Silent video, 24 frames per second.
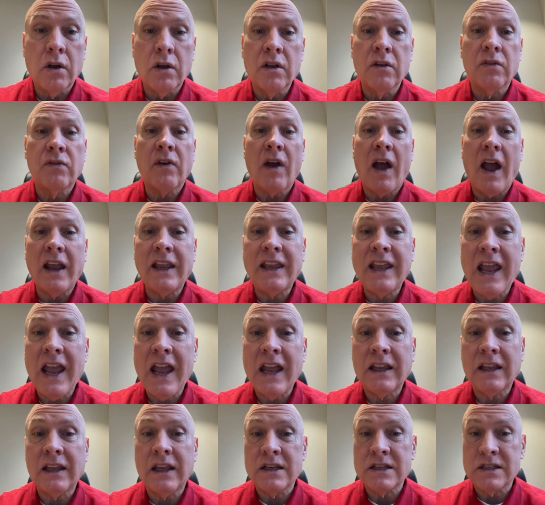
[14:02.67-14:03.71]
if I
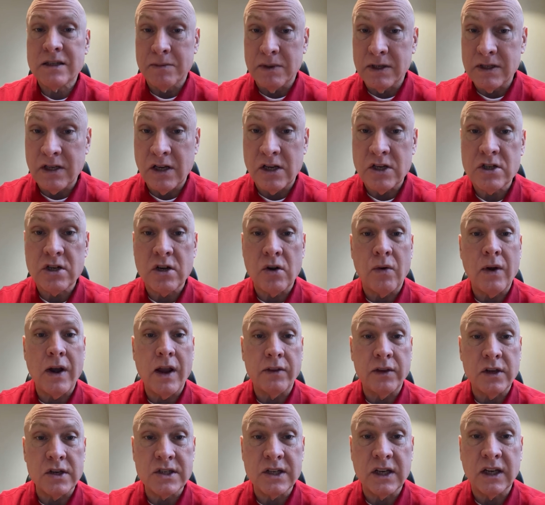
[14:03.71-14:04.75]
can't get some attention
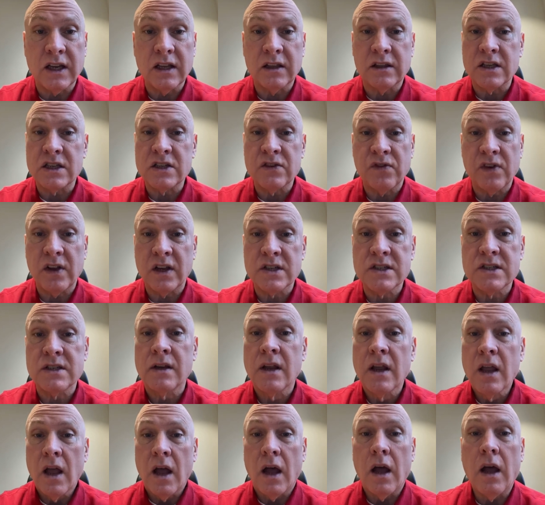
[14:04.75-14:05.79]
around this and get this fixed,
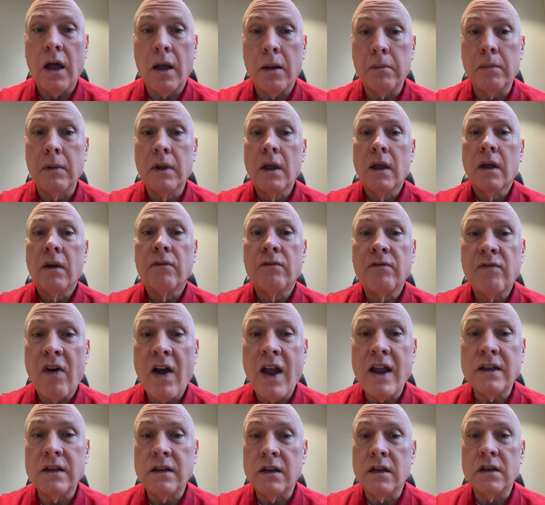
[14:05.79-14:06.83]

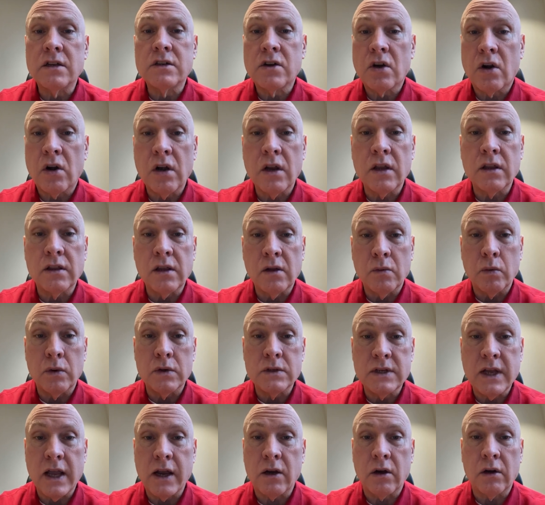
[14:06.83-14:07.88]
find an attorney that
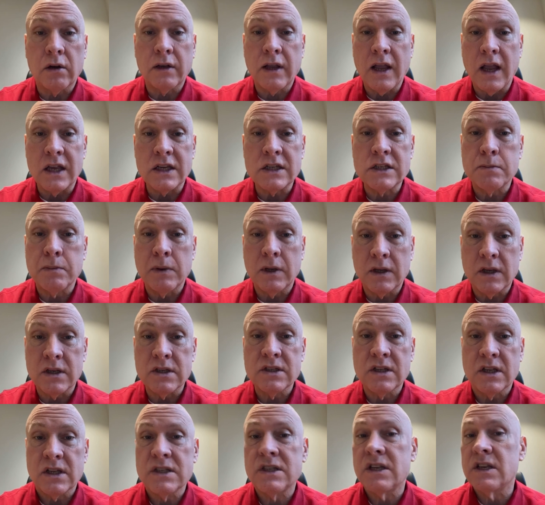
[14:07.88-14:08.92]
would take her case,
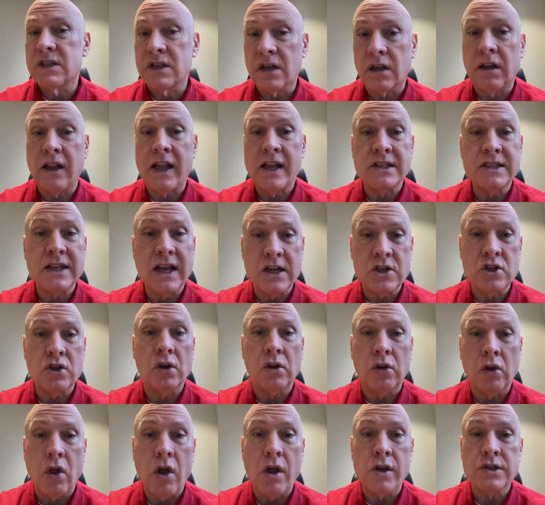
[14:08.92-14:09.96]
because this is a class
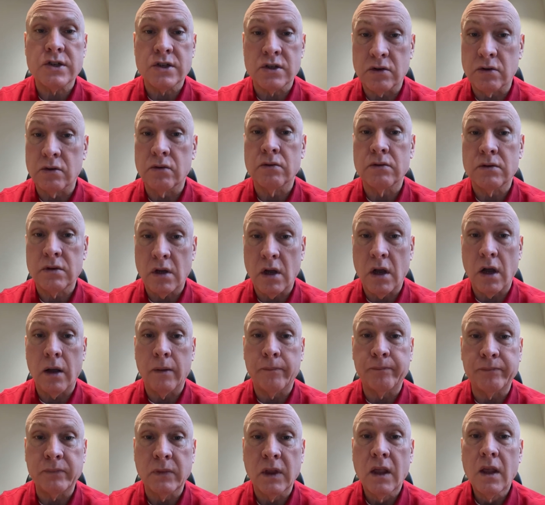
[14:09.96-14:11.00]
action lawsuit
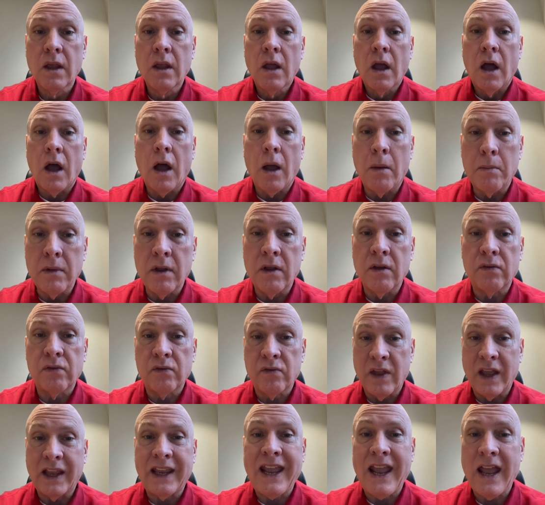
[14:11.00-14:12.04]

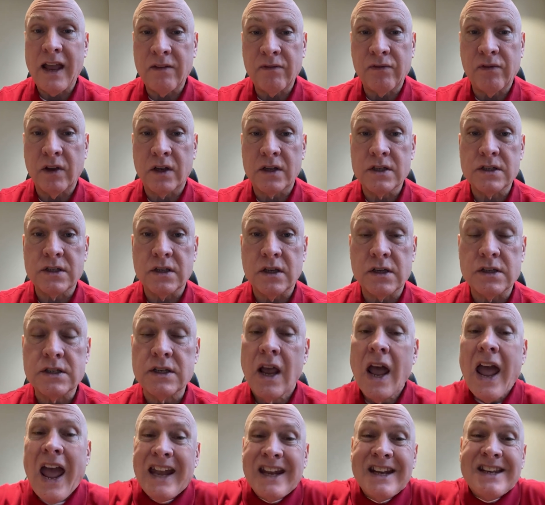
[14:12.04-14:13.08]
if they can't fix this.
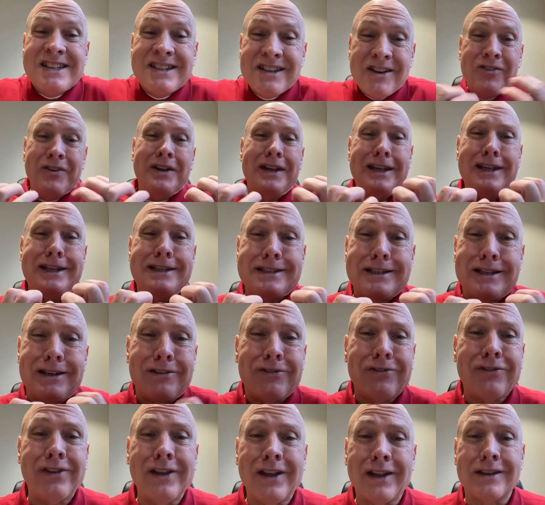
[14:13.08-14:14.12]
And it's so easy to
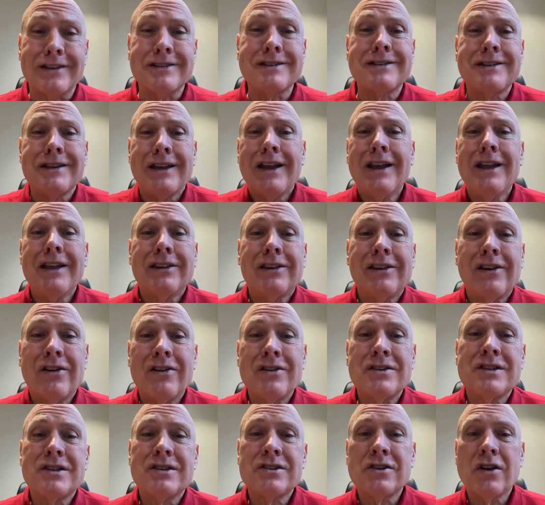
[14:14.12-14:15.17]
fix.
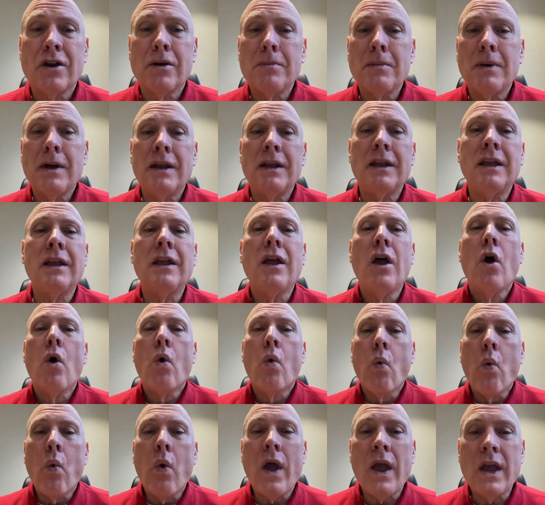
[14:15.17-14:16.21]
There's so many
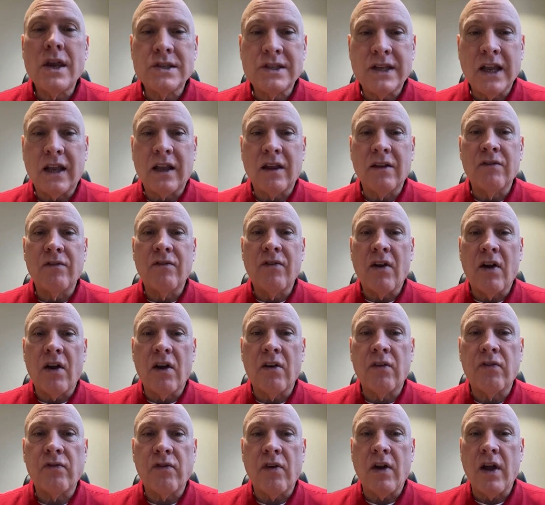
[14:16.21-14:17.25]
ways they can
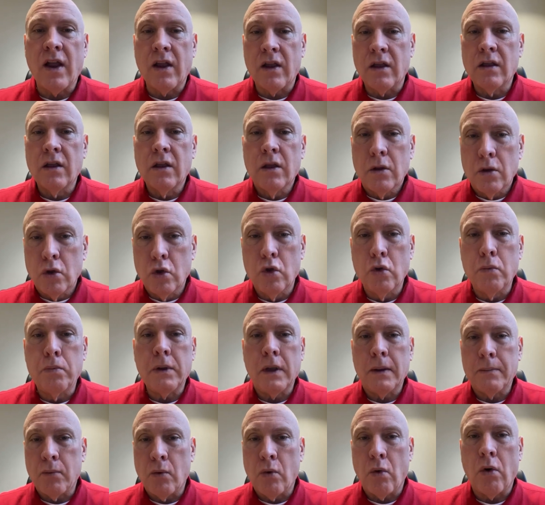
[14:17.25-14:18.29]
verify who
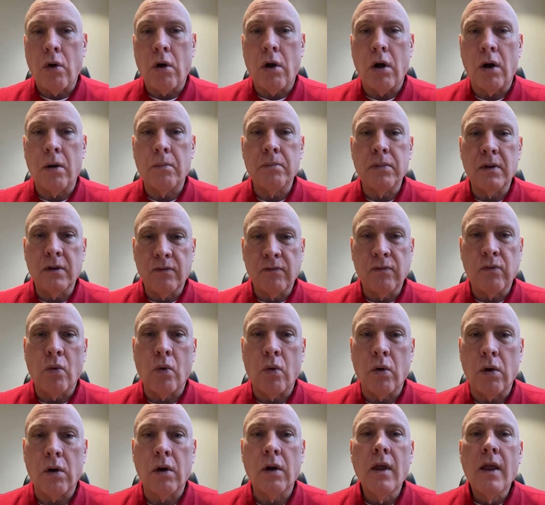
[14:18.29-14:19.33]
people are
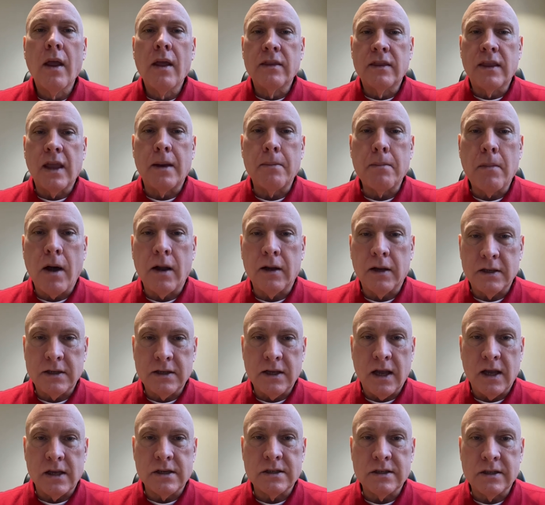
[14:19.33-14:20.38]
before they
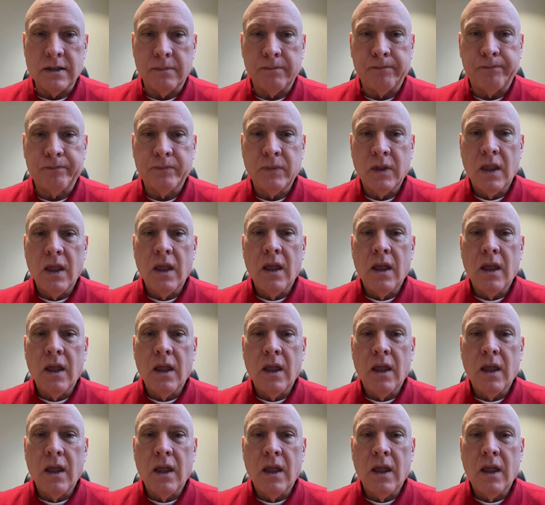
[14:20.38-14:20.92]
monetize them.